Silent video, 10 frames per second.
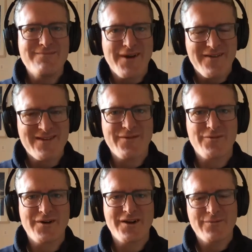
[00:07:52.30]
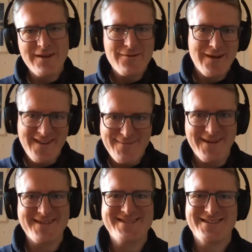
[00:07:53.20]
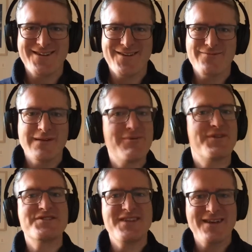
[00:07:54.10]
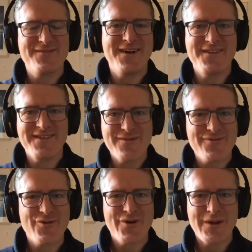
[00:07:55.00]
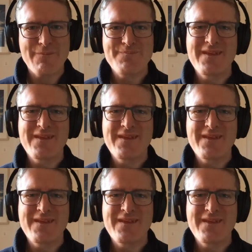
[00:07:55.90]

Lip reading: Microsoft Word with GaelSpell installed will put the síneadh fadas in for you.